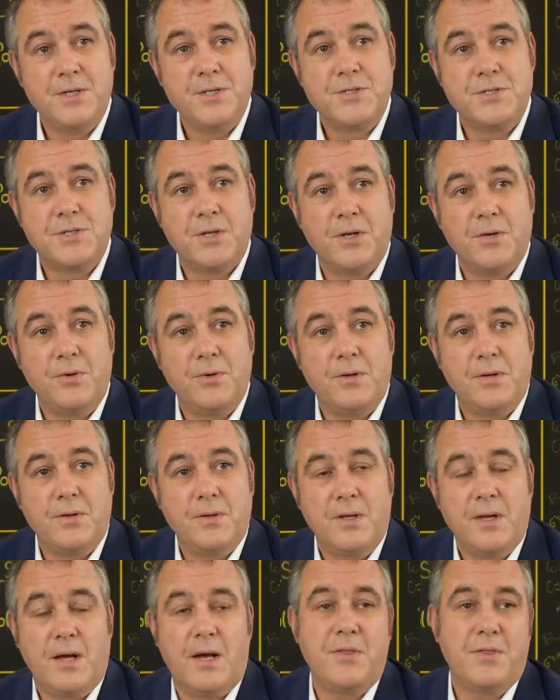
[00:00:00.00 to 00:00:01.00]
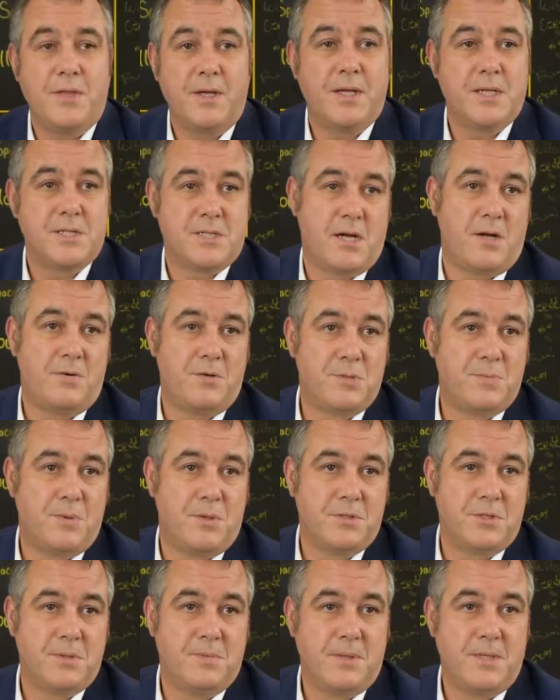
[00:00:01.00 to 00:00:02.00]
So I think it's our
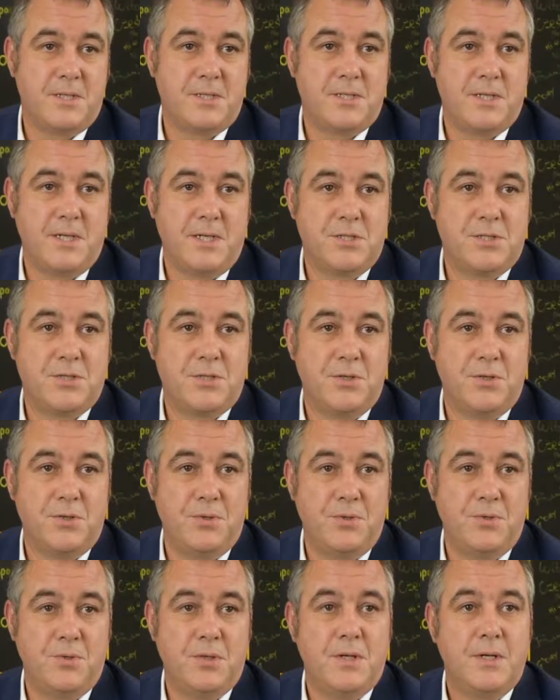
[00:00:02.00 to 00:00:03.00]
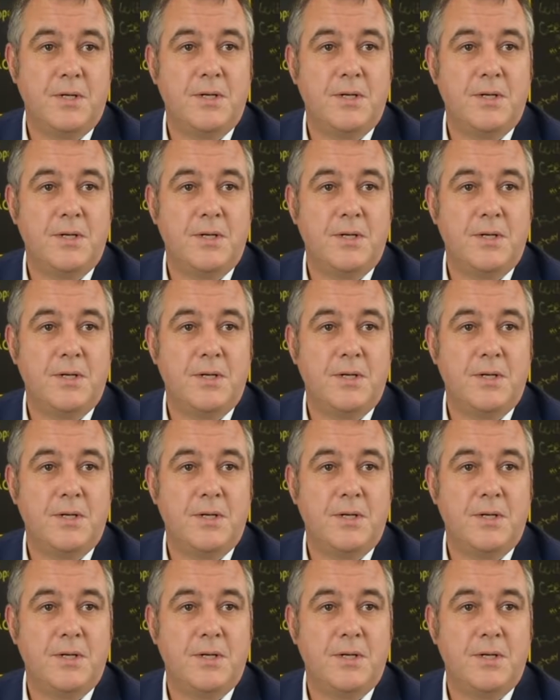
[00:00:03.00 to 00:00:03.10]
responsibility to